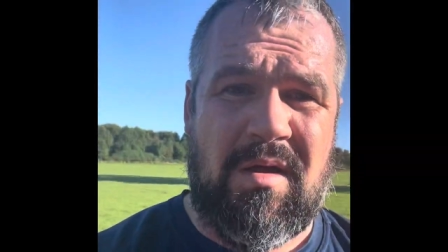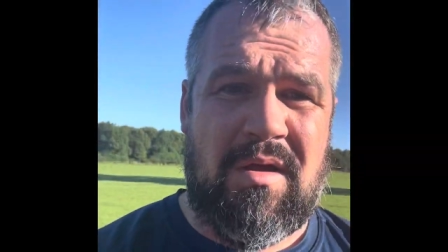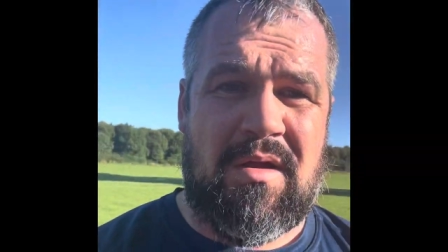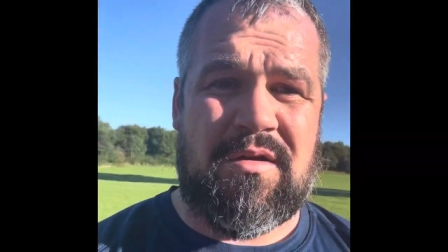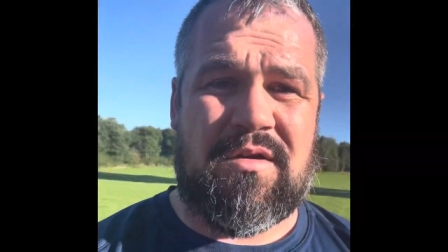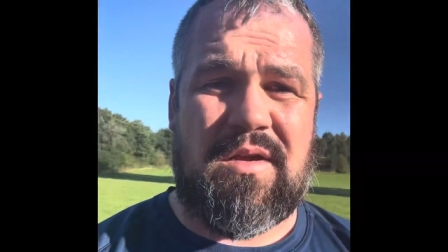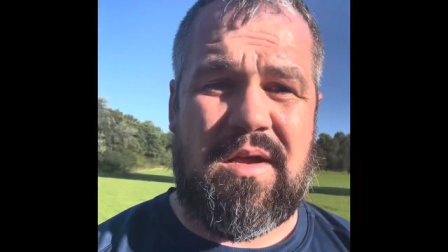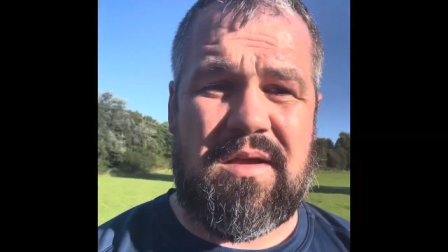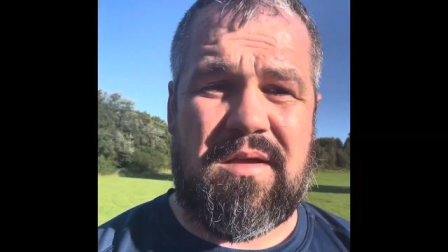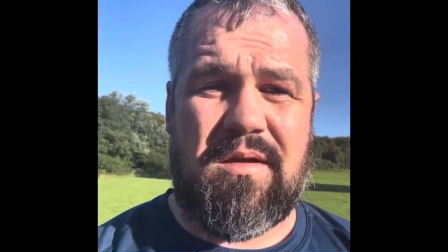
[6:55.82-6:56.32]

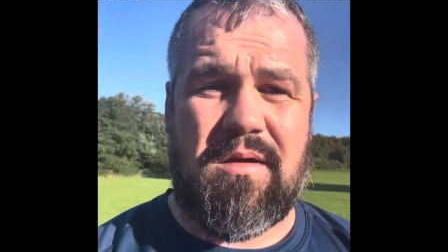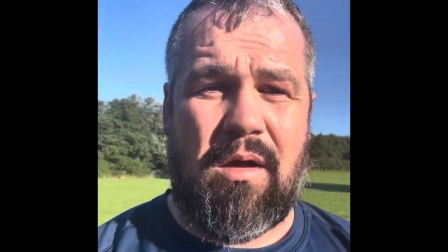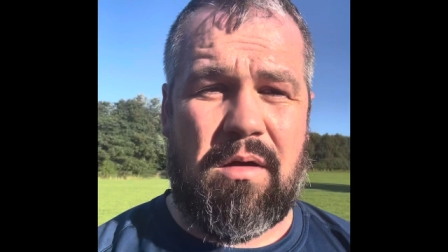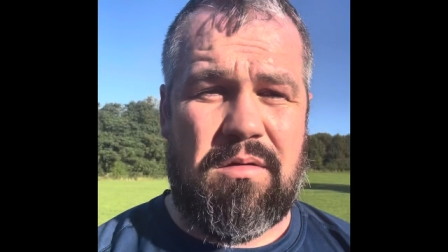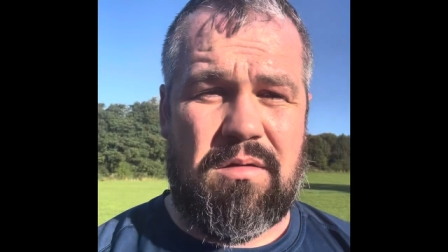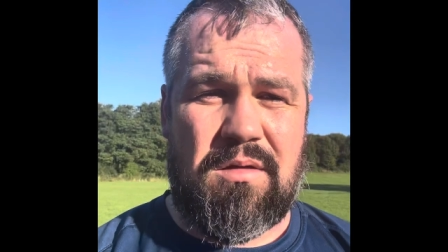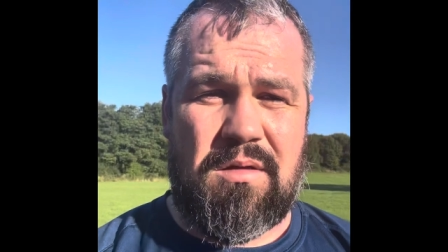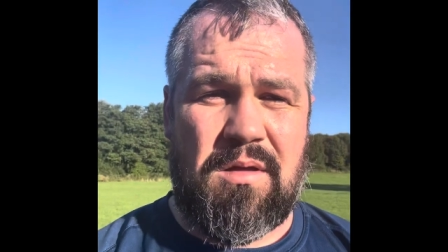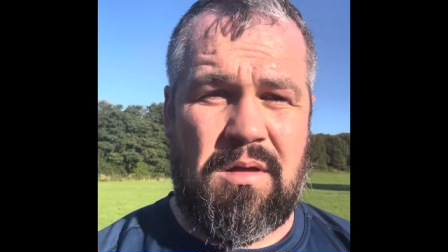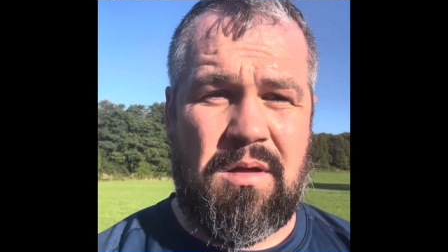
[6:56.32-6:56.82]
try to get out
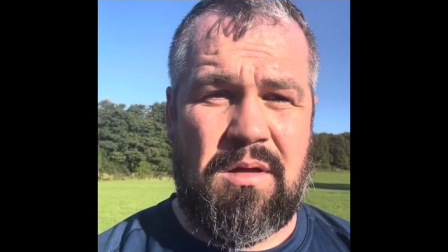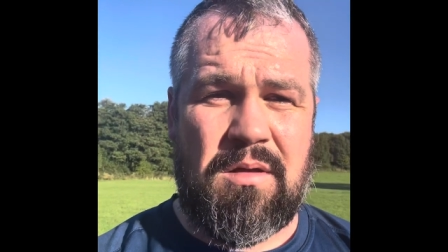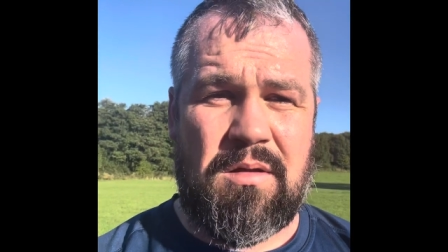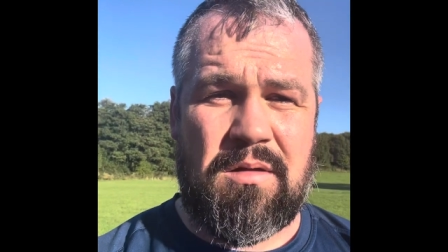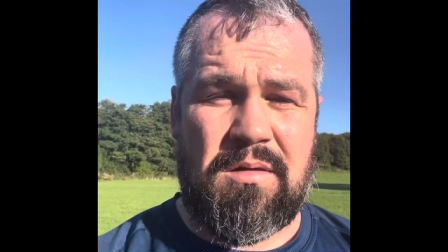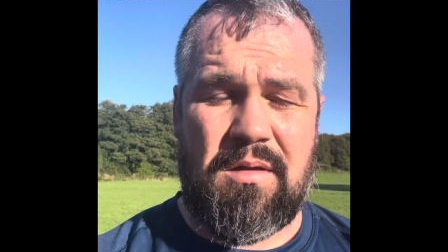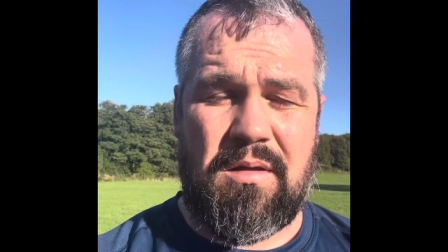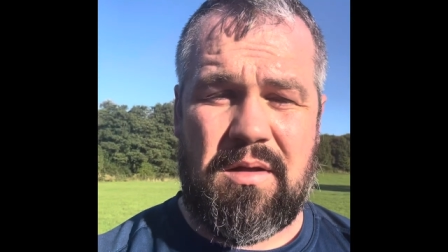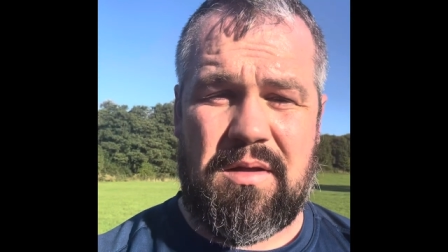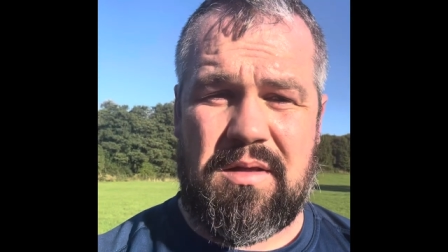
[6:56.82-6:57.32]

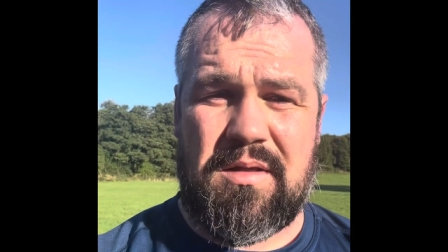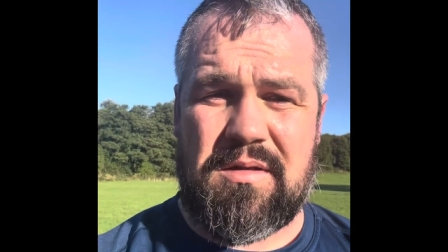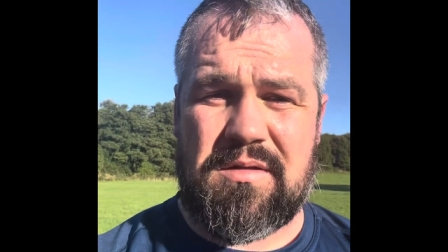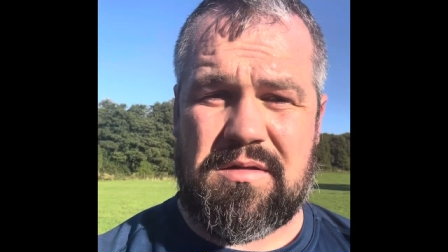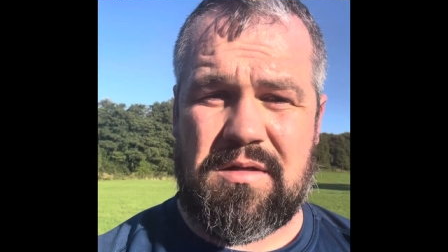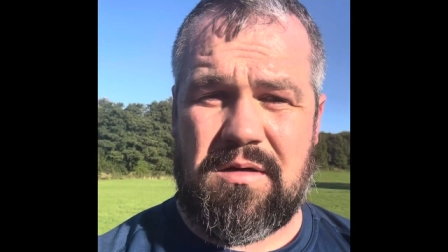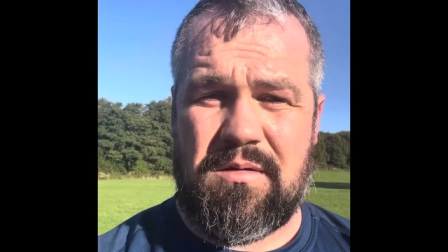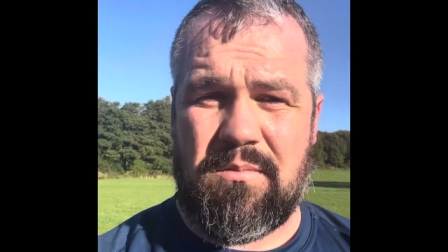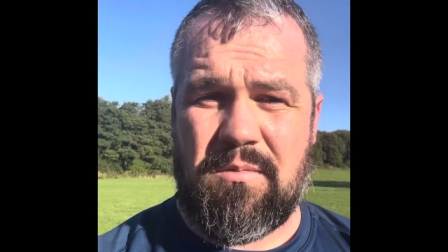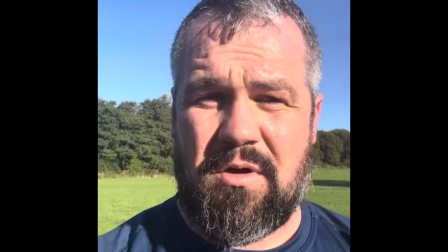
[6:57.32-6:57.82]
the light of the
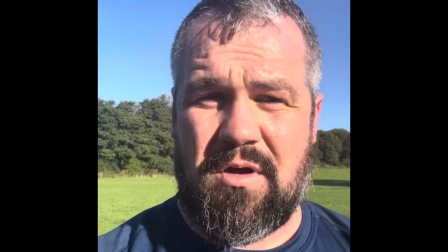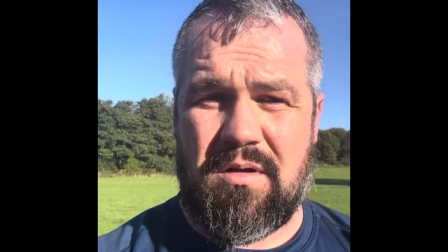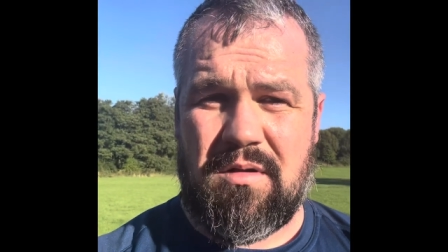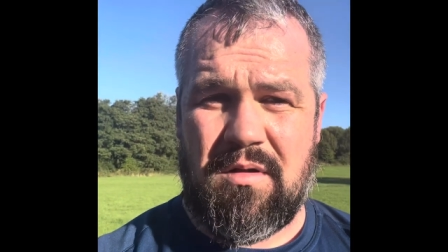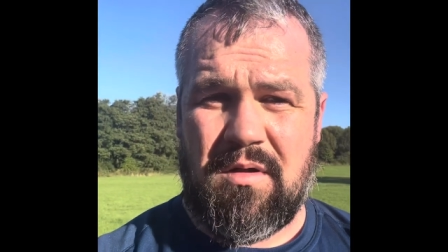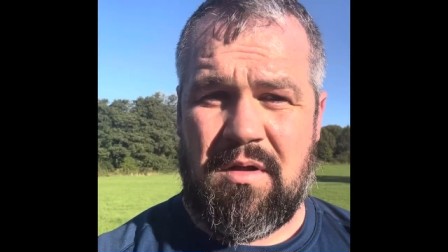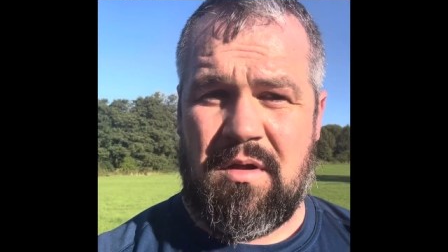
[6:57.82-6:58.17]
sun, but